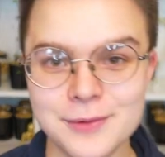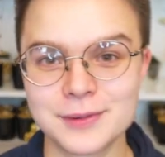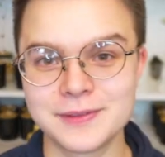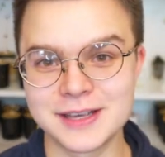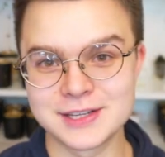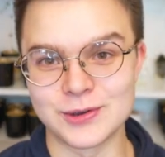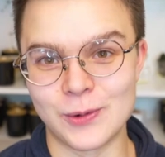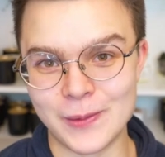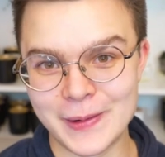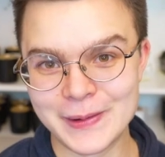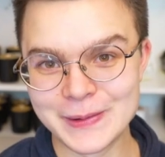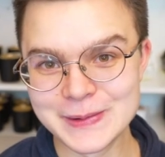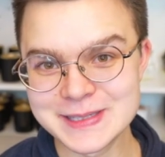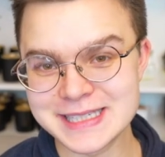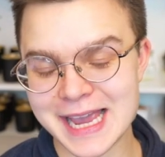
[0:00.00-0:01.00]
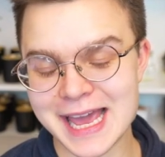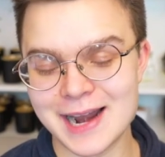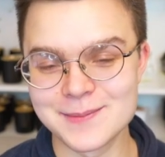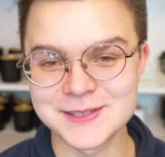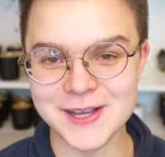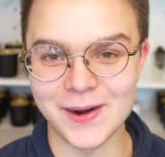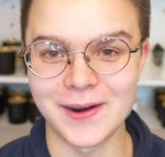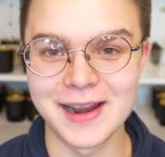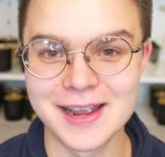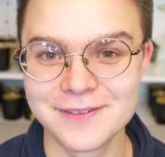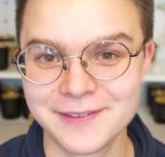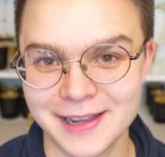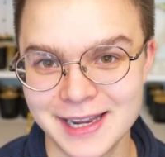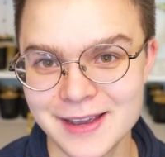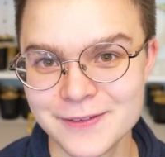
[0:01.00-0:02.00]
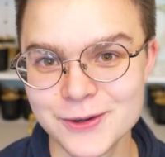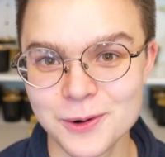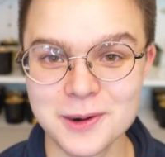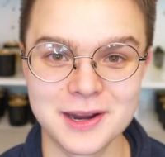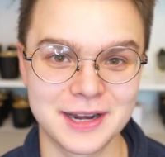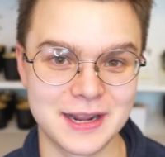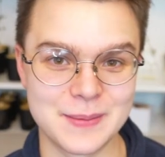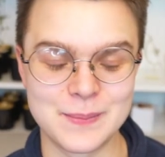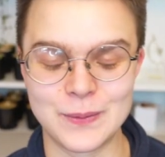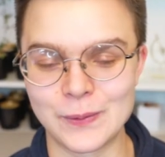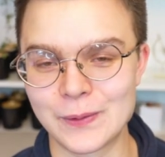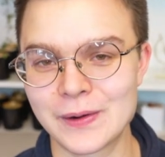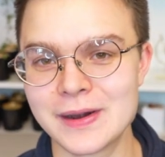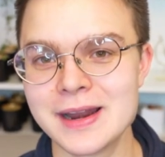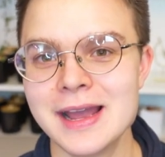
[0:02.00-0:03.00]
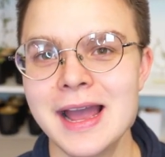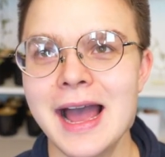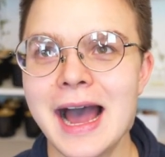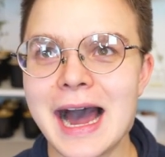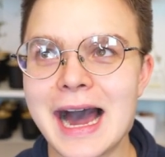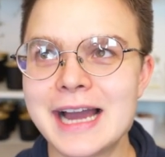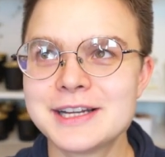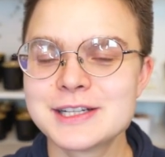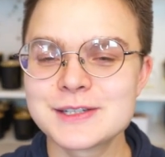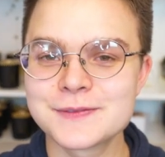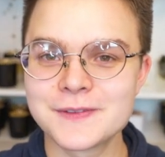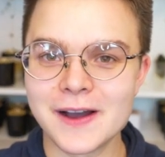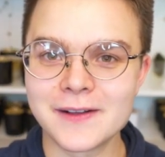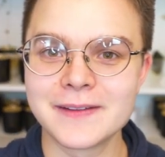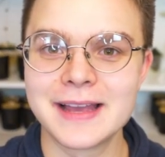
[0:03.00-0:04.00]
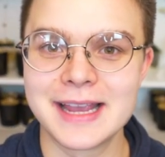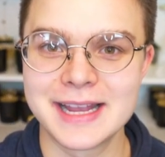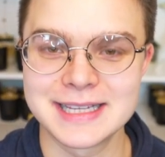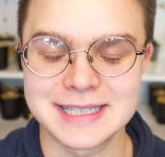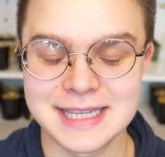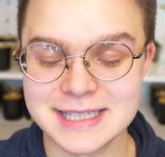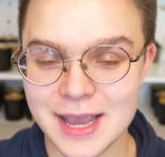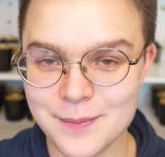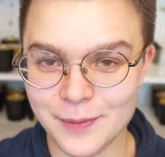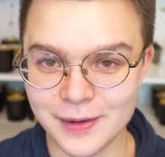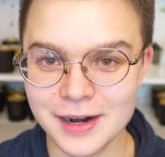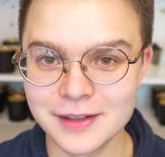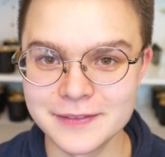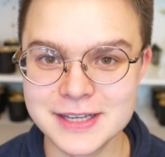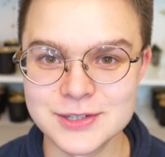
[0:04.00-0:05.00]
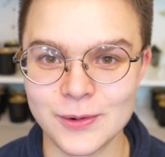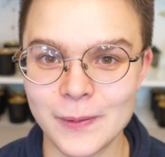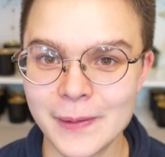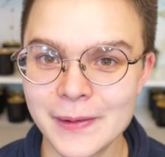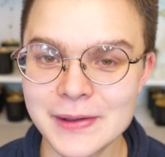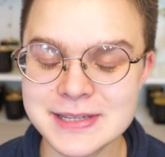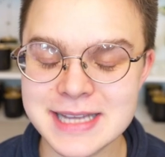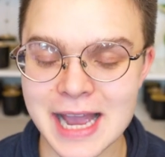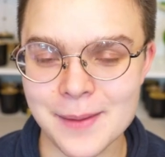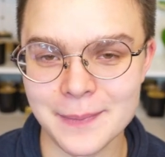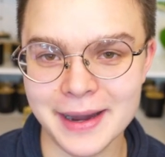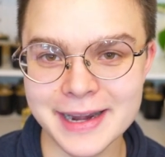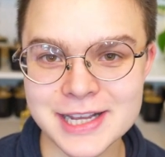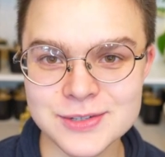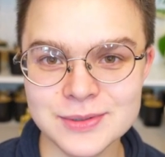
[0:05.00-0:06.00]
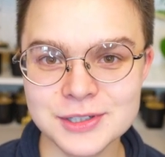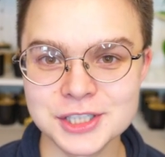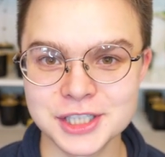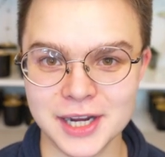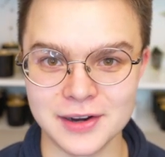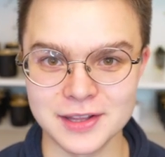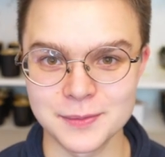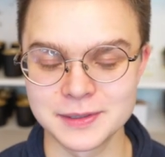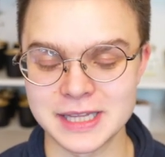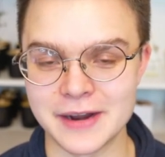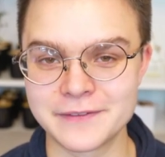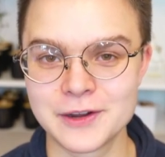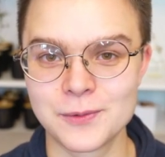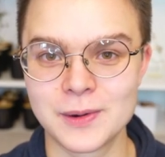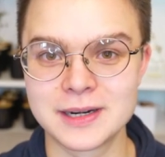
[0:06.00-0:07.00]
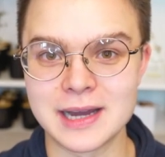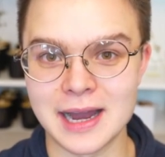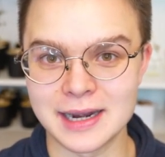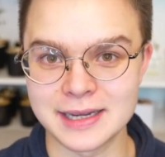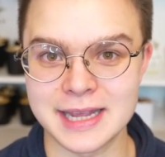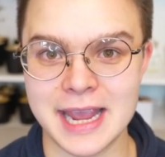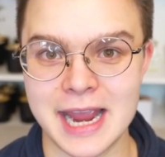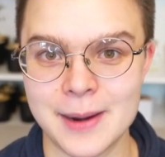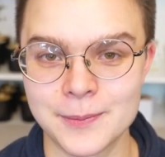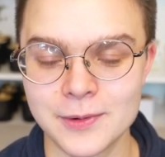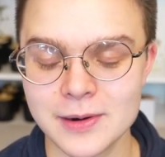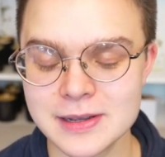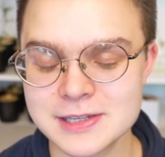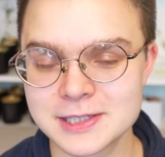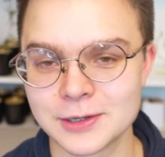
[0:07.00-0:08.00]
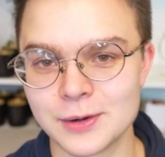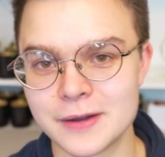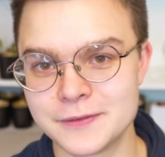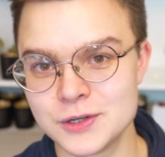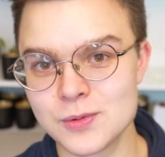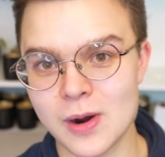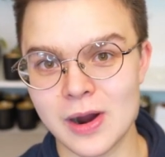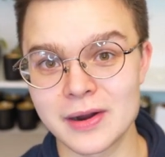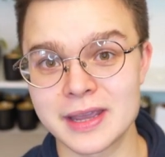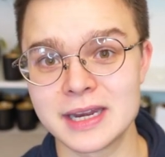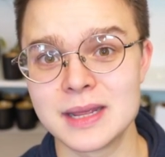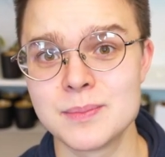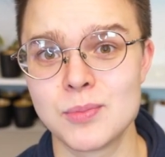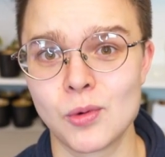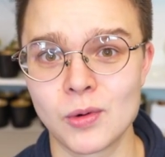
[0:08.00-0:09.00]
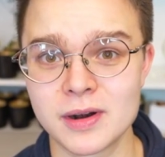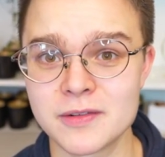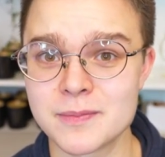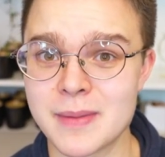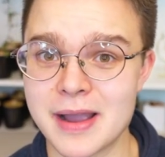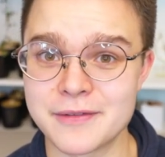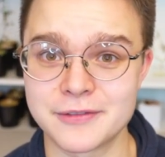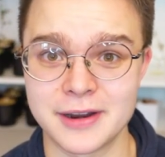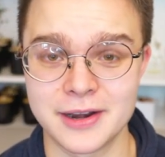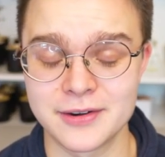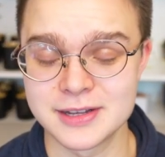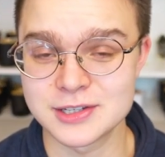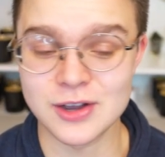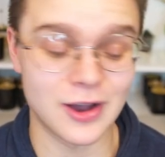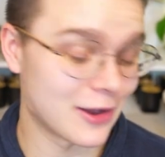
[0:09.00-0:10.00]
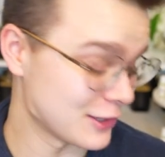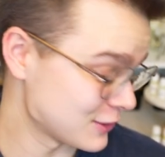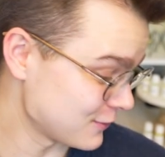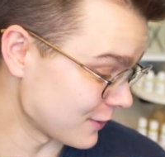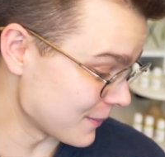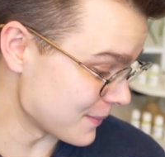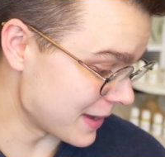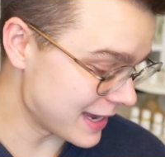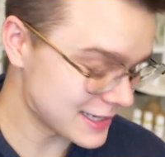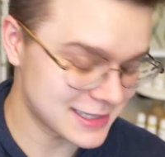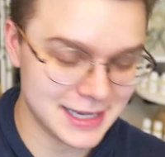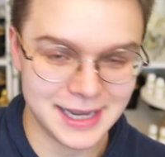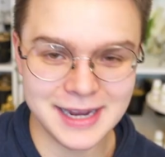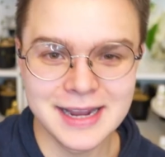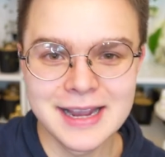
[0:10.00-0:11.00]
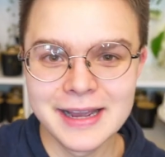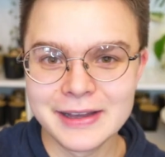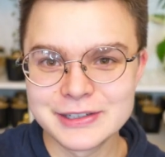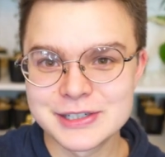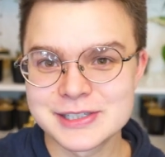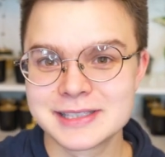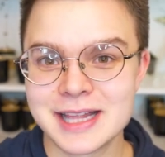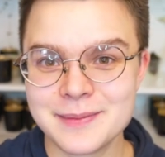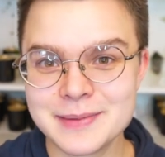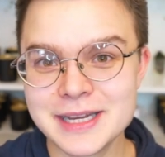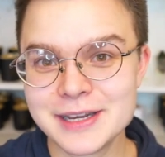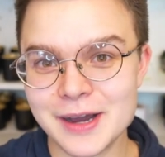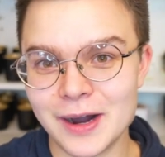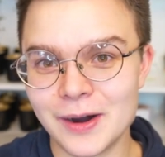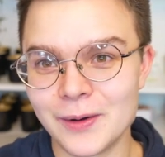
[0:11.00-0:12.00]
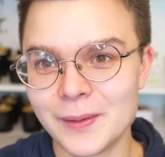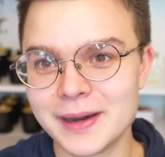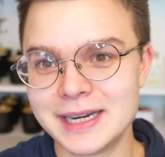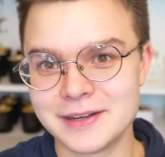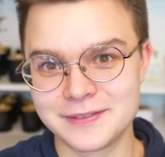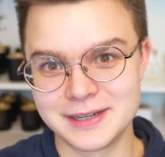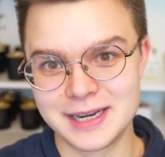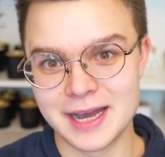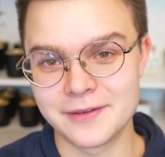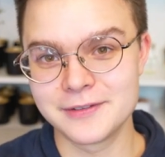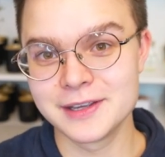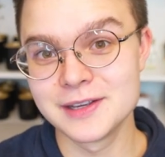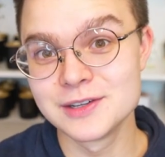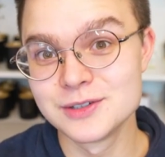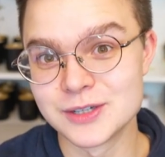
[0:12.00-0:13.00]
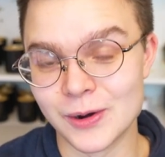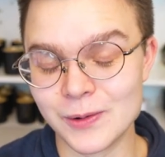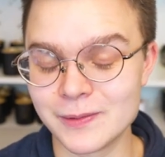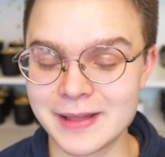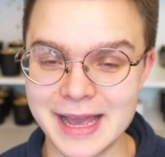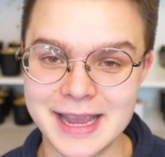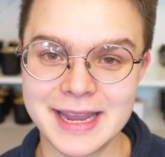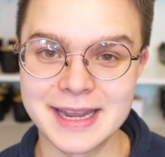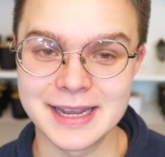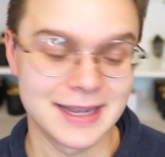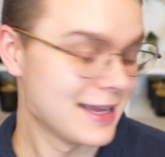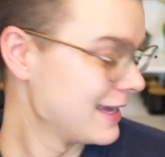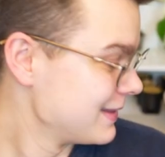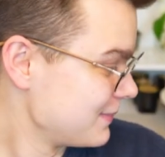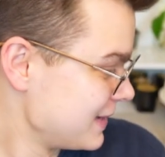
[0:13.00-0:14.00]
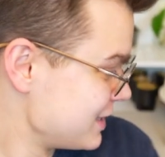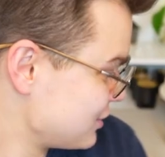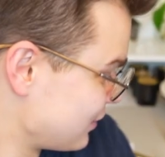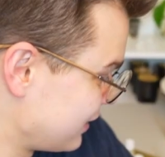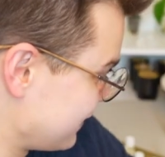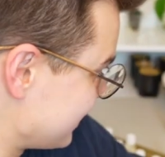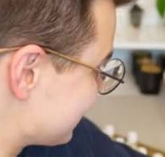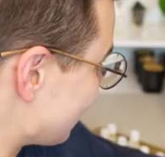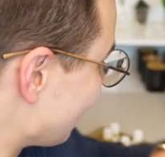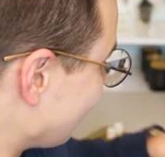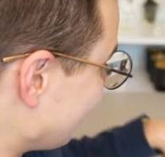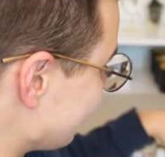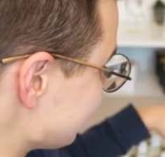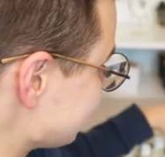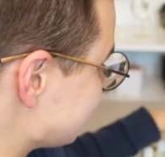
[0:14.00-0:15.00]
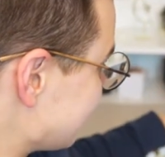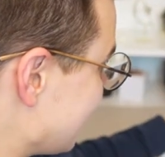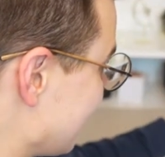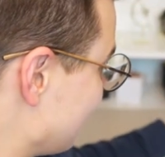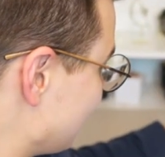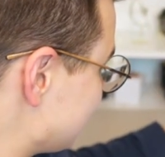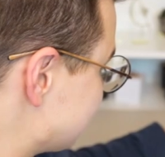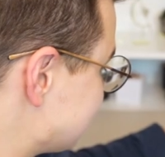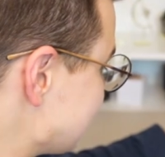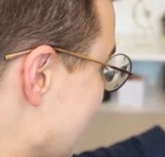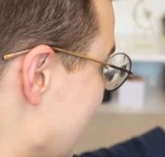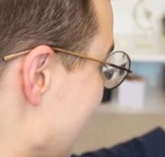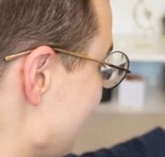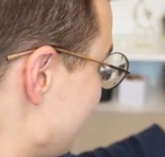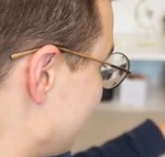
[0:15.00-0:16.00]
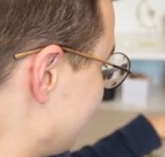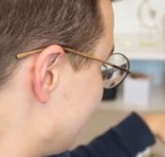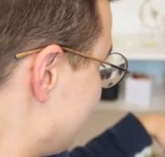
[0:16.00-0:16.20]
with these oils and I'm sorry if any of you are getting bored. I just felt like since I bought all these oils, I might as well share them with everyone on camera. So if you are getting bored of my fragrance hauls from Makesy, just let me know. And if enough of you don't like me doing these hauls, I will stop.